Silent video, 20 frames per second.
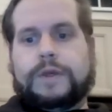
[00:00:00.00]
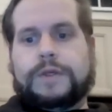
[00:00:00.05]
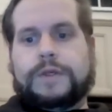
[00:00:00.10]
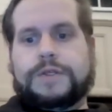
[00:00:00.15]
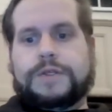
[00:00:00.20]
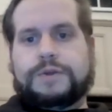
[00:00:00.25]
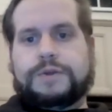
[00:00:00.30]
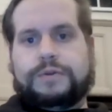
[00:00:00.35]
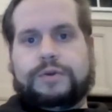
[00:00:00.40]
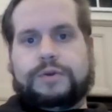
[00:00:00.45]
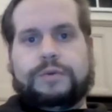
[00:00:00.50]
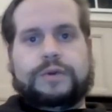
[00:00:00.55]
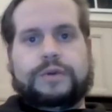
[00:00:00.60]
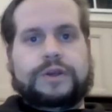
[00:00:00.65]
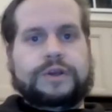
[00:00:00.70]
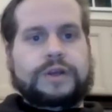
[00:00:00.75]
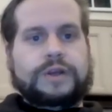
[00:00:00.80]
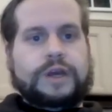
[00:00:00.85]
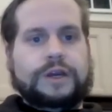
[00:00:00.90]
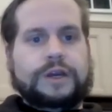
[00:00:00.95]
so that we
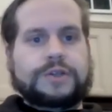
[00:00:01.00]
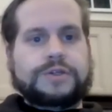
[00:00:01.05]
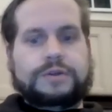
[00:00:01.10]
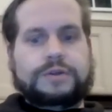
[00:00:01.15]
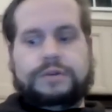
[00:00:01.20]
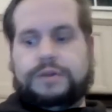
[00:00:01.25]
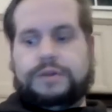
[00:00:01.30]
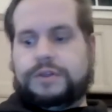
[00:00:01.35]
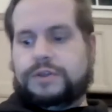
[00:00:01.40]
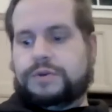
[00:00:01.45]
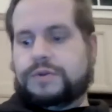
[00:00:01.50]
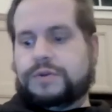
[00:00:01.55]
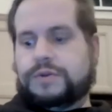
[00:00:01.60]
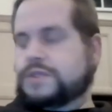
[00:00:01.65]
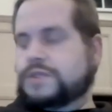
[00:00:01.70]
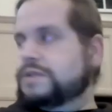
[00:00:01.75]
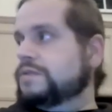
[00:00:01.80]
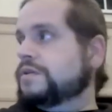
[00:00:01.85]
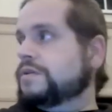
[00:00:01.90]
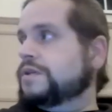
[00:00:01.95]
could actually
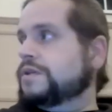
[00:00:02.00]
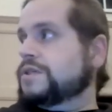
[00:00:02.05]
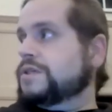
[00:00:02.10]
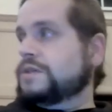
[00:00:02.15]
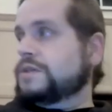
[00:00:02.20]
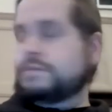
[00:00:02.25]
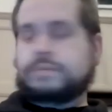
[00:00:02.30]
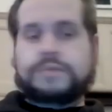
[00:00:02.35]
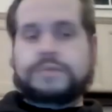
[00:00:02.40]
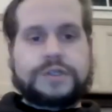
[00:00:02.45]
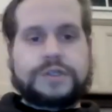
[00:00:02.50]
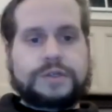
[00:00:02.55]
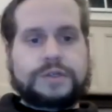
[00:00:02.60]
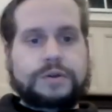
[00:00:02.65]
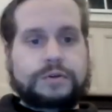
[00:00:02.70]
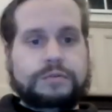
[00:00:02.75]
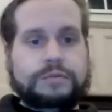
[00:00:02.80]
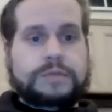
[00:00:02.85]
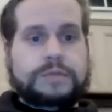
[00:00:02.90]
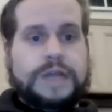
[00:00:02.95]
use this
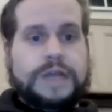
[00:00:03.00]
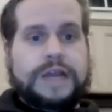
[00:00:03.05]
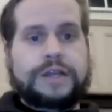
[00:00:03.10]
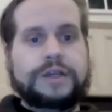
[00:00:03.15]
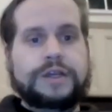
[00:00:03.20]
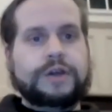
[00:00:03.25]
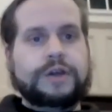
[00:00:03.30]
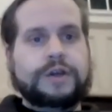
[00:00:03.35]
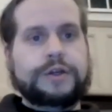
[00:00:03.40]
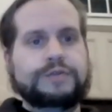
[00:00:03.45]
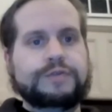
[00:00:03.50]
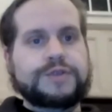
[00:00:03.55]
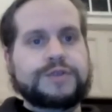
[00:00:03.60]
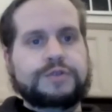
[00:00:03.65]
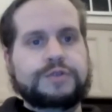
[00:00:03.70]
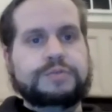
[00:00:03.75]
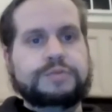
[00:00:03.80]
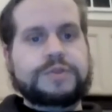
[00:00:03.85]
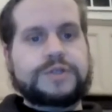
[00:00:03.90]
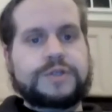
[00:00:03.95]
any kind of
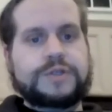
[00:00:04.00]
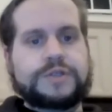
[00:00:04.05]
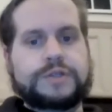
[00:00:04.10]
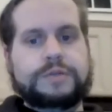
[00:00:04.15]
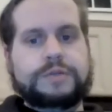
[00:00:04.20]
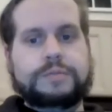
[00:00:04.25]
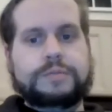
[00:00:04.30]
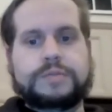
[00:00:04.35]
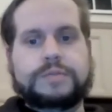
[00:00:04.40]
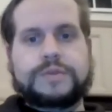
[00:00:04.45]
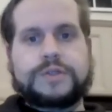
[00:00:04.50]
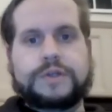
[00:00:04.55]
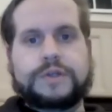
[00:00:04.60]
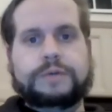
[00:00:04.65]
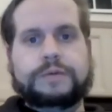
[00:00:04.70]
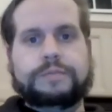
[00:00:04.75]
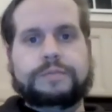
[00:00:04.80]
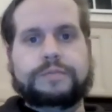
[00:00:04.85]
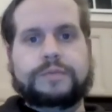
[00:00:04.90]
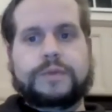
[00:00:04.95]
Zoom system. So